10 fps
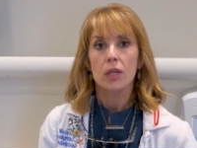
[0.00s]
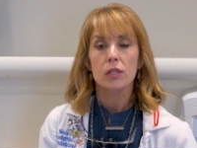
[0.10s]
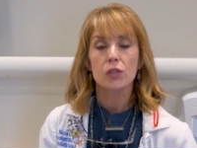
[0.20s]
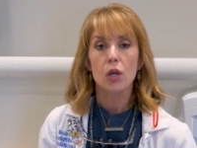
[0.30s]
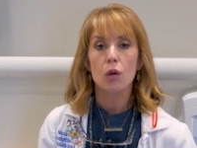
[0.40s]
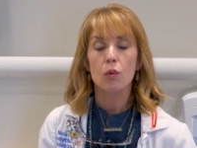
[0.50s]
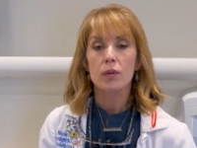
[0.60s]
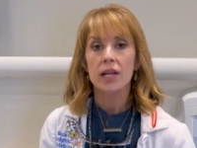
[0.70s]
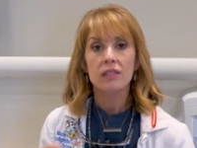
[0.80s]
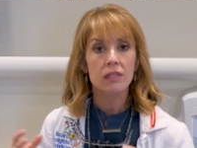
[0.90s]
So
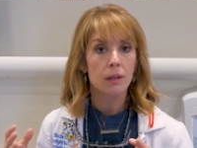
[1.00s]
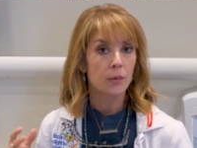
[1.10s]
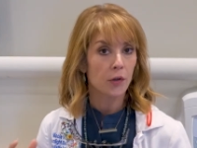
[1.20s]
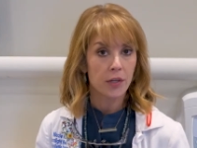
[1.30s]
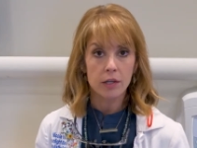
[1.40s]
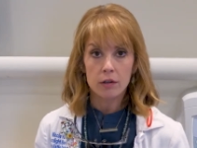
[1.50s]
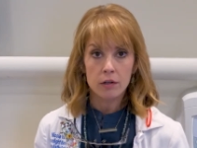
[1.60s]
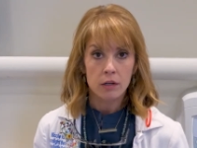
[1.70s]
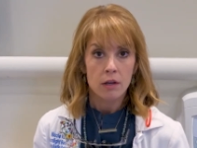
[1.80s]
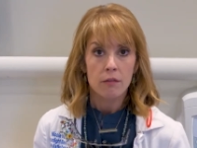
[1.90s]
next time you're
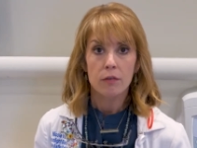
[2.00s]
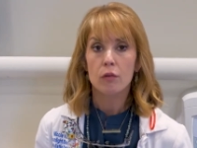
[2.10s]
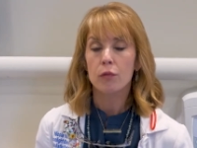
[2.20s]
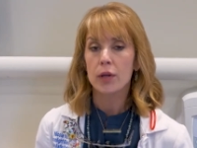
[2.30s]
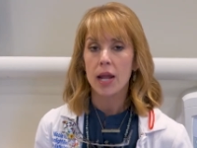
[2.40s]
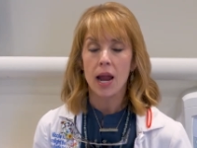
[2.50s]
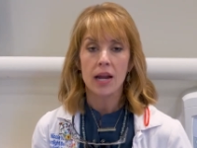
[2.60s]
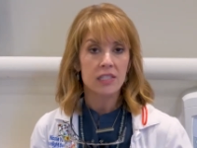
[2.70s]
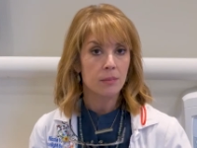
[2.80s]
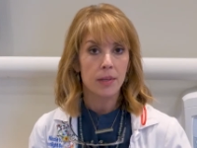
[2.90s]
here, feel free to
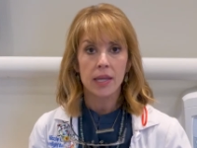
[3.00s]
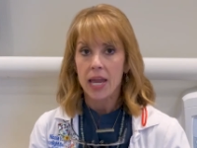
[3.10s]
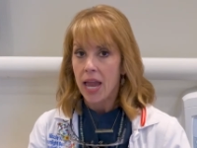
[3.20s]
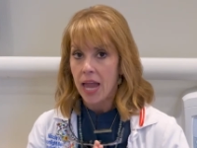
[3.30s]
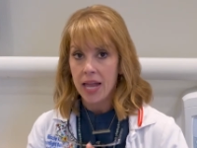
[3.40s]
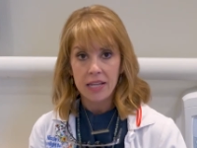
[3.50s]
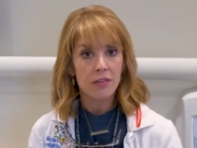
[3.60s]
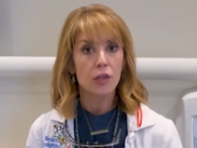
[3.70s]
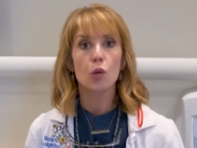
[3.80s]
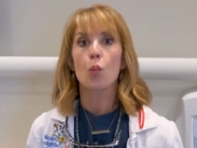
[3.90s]
ask me
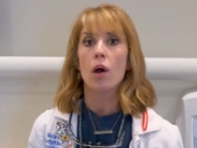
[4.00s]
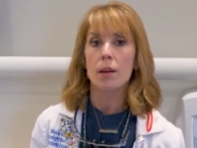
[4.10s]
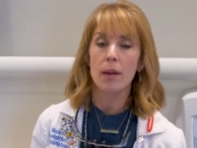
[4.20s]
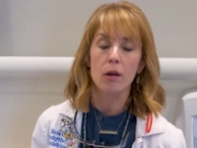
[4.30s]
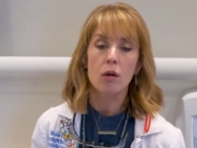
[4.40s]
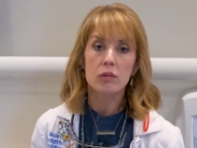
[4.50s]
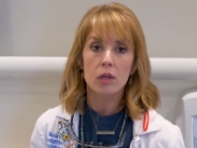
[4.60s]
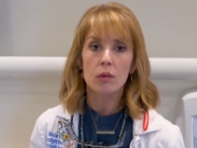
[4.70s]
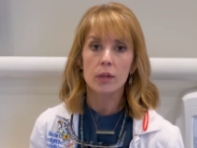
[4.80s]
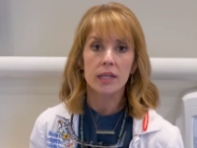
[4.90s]
anything you want about
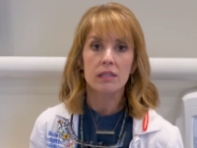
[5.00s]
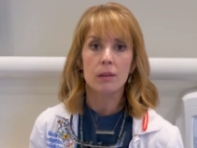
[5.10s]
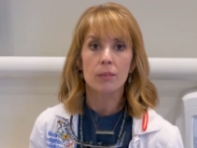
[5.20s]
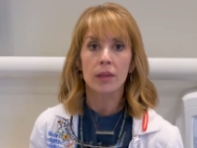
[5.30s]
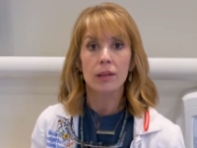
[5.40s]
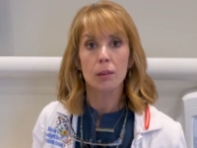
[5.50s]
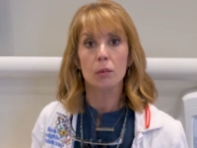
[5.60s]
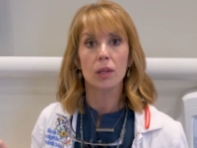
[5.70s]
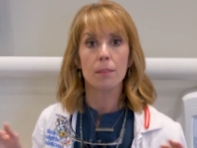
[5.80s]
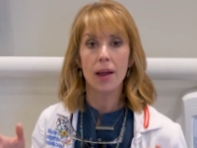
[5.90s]
ozone. It's something that I'm
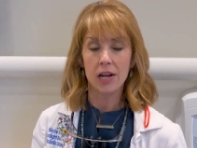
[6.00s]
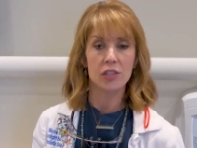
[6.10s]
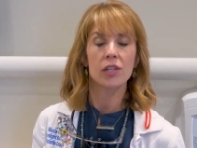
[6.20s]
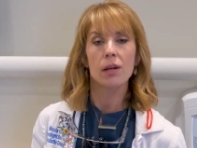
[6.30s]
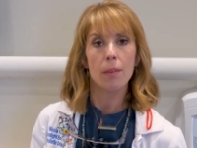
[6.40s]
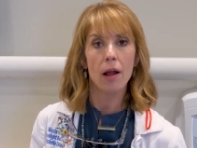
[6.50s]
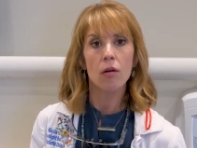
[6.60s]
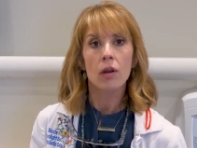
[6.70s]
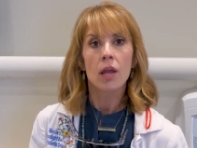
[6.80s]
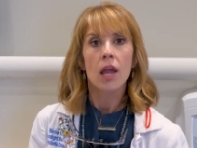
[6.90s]
really passionate
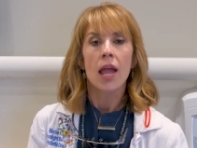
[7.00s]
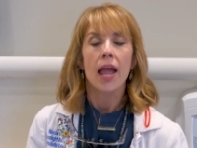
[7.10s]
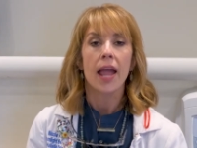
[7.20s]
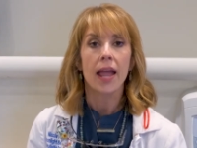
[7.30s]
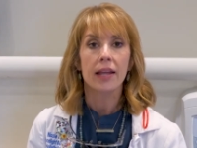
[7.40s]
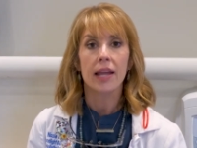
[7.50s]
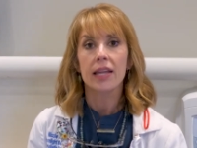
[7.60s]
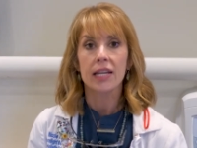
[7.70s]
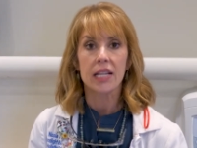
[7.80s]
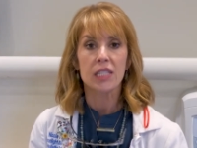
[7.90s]
about, and I
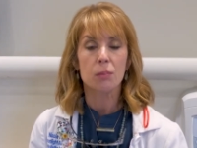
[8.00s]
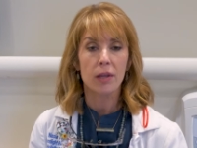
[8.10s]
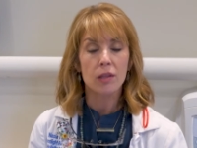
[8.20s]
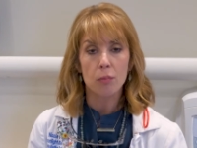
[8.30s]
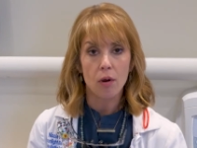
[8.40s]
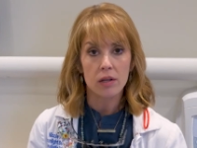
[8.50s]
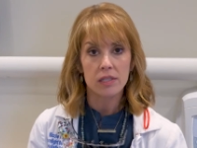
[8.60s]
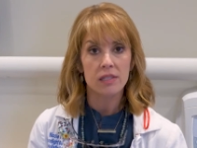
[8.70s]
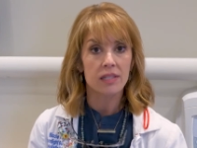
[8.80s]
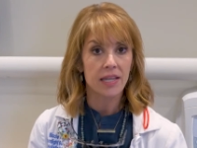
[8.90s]
can explain the
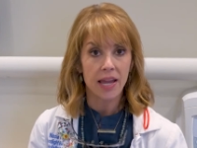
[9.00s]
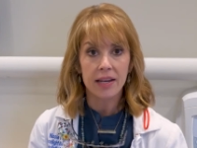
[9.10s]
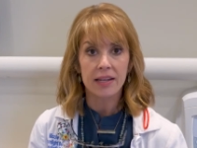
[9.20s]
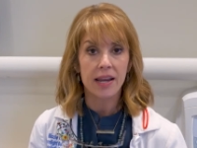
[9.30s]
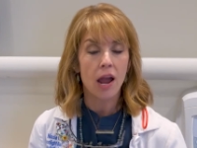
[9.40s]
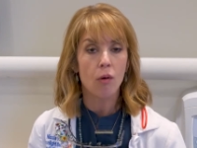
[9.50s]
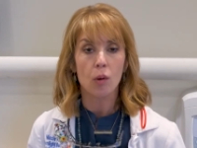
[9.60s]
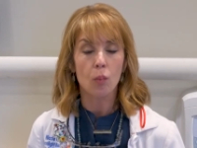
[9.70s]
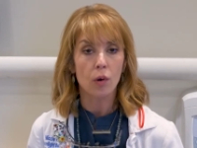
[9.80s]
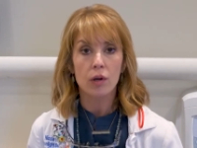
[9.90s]
process again and how
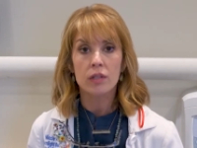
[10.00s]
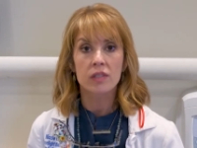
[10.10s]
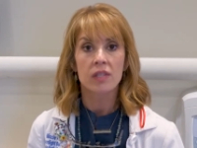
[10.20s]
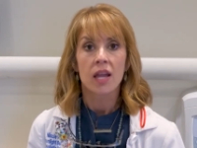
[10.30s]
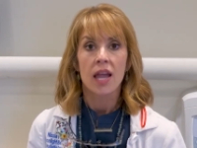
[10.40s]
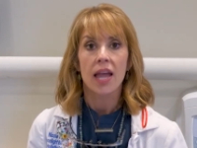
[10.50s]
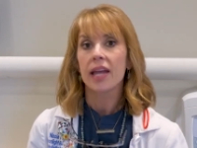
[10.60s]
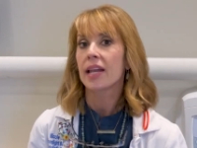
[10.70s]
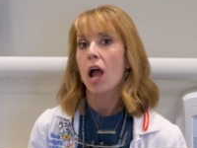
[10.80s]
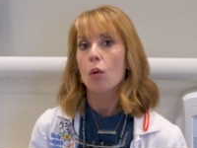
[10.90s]
it works
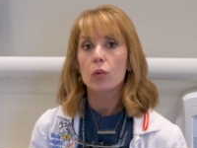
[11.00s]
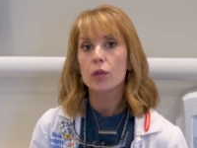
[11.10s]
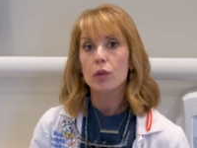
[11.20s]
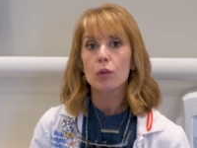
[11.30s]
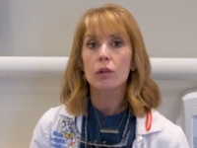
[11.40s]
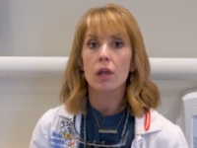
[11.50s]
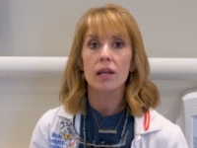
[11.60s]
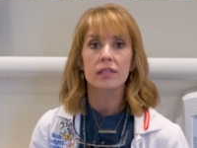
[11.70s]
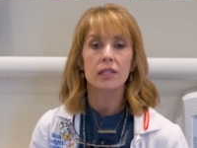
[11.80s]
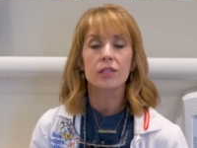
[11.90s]
and how we'll
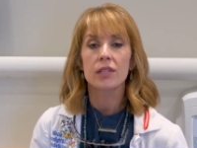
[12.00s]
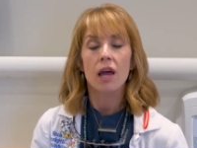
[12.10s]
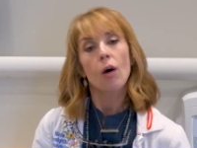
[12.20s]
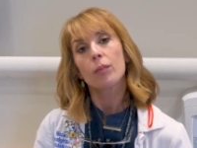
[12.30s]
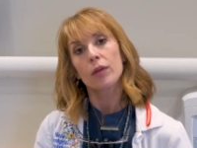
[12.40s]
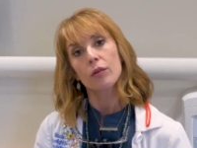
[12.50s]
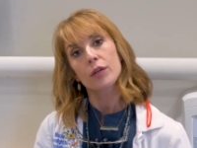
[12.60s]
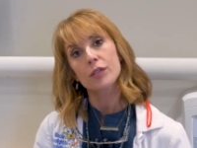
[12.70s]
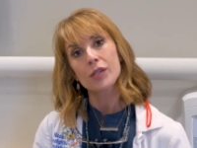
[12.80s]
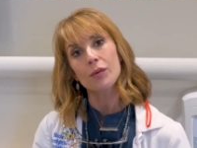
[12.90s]
utilize it to help heal
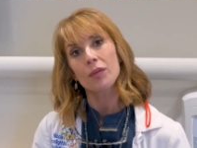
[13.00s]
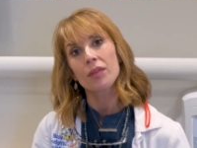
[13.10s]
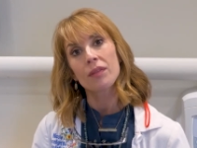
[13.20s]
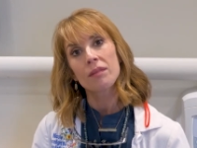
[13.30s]
your tooth.